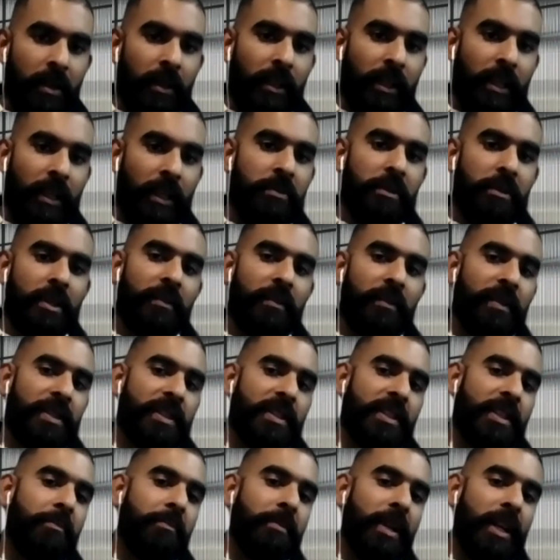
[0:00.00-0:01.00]
can you give us
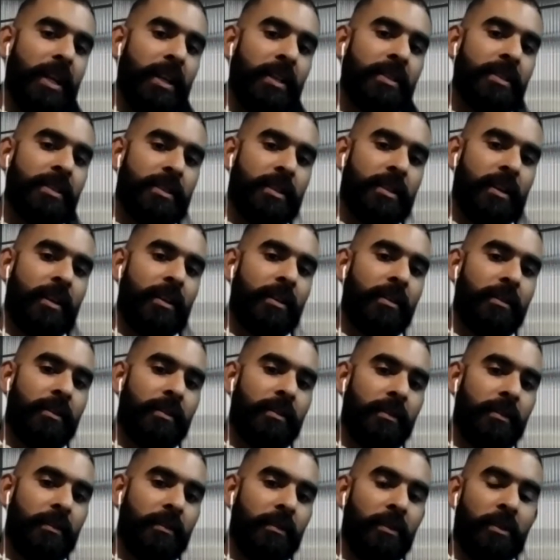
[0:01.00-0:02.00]
some insight,
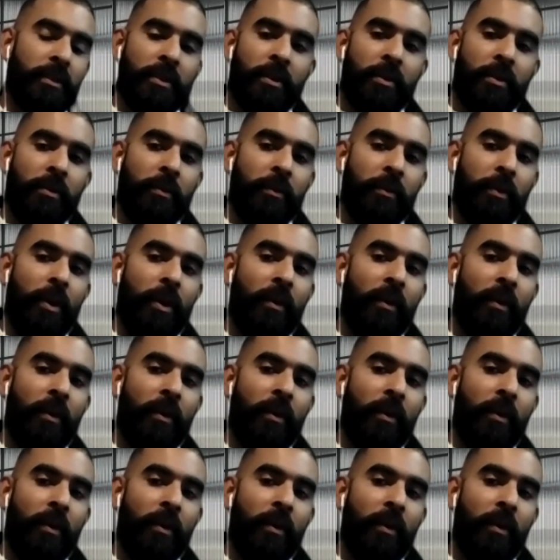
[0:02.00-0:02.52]
you know,